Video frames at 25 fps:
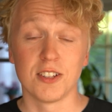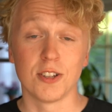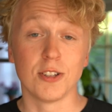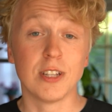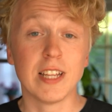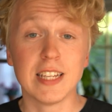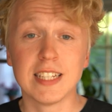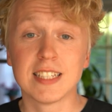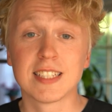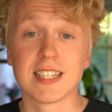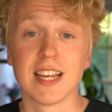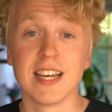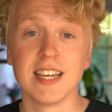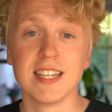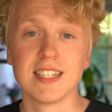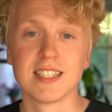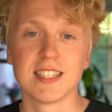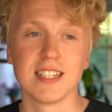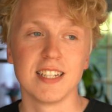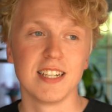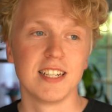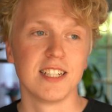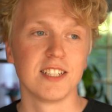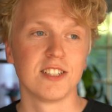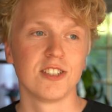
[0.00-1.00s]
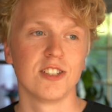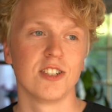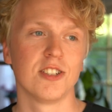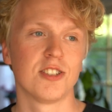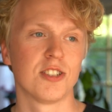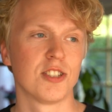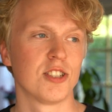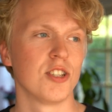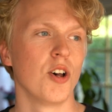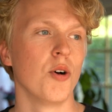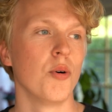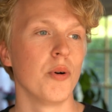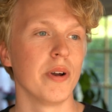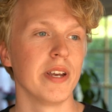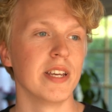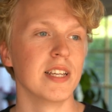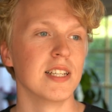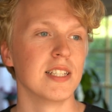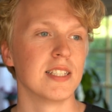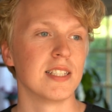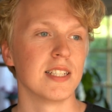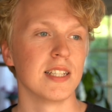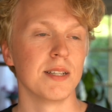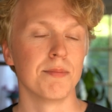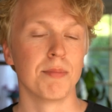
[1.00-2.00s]
So these days it is just so
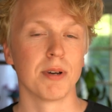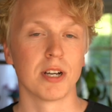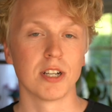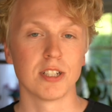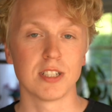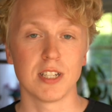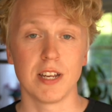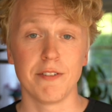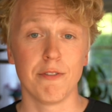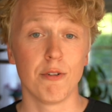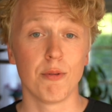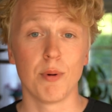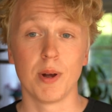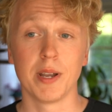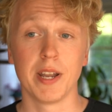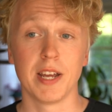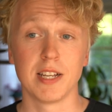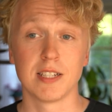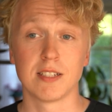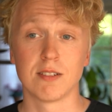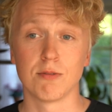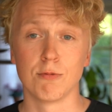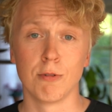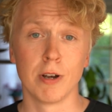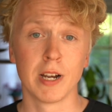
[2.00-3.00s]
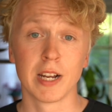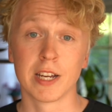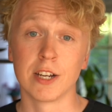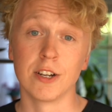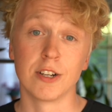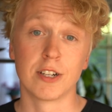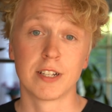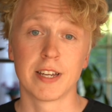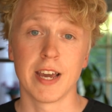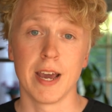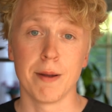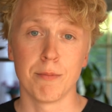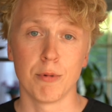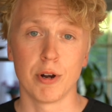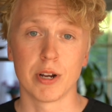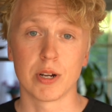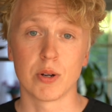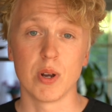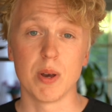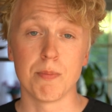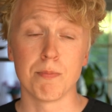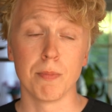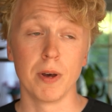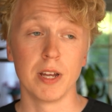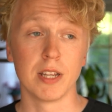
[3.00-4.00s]
easy because everyone has really good camera
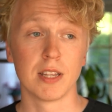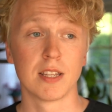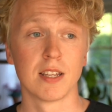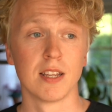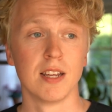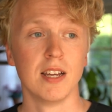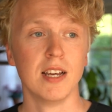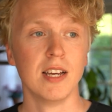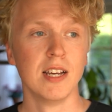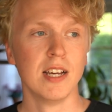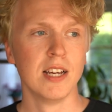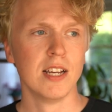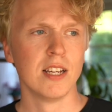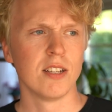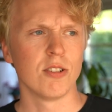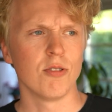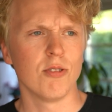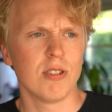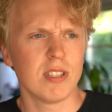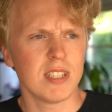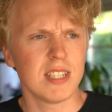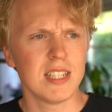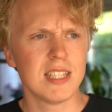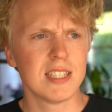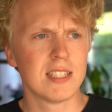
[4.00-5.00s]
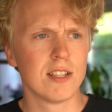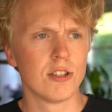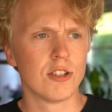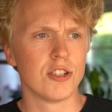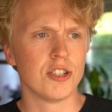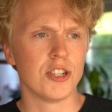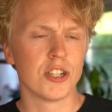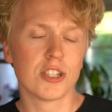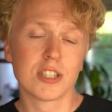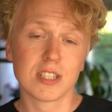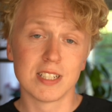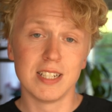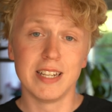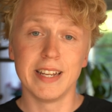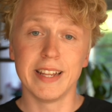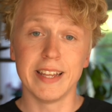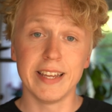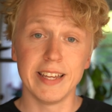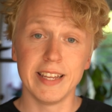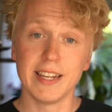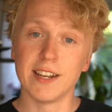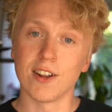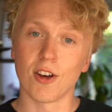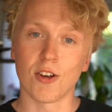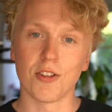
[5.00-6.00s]
equipment. So it's easy to just
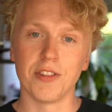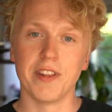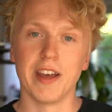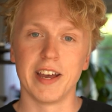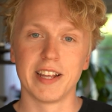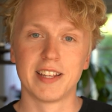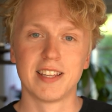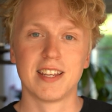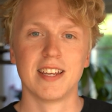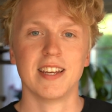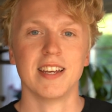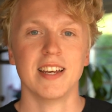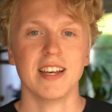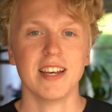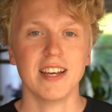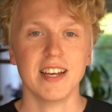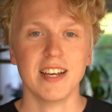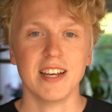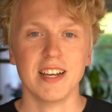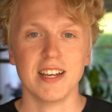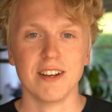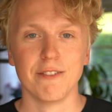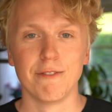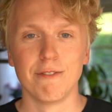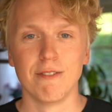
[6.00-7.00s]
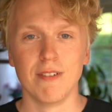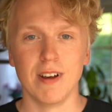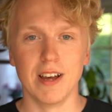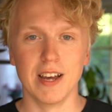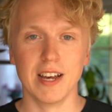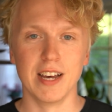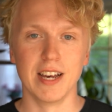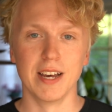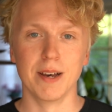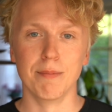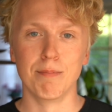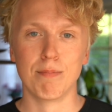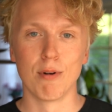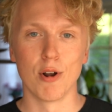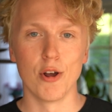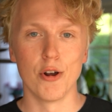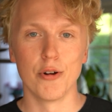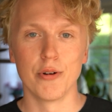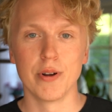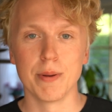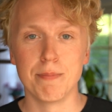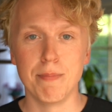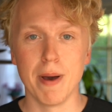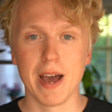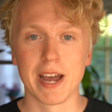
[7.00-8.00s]
lean on that
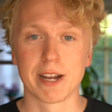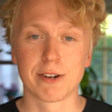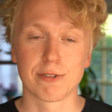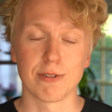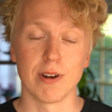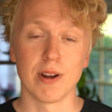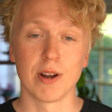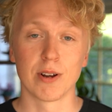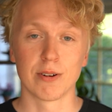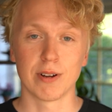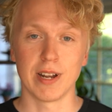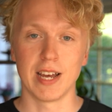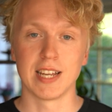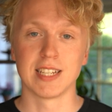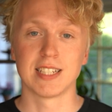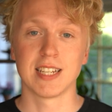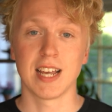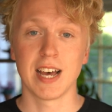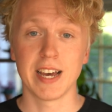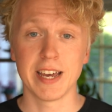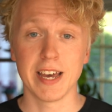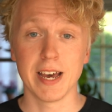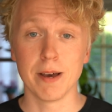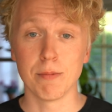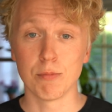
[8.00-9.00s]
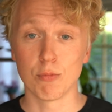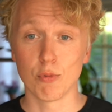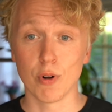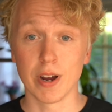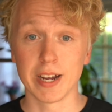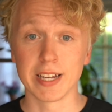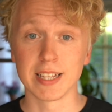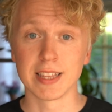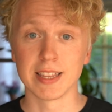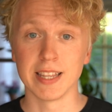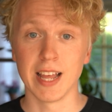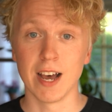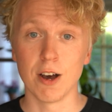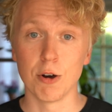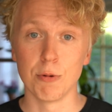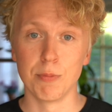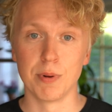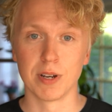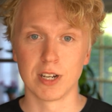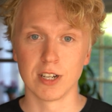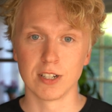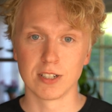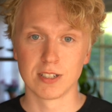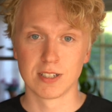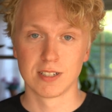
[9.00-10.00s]
blurry background as I am right now
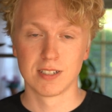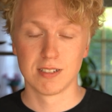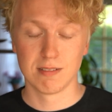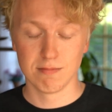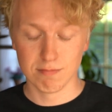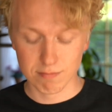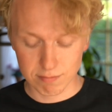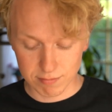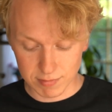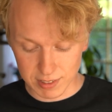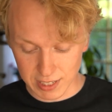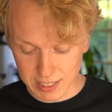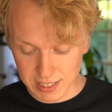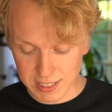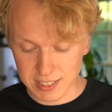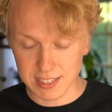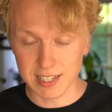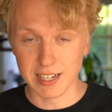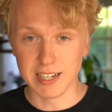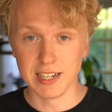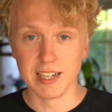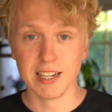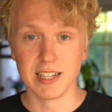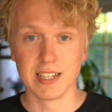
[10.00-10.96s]
because this scene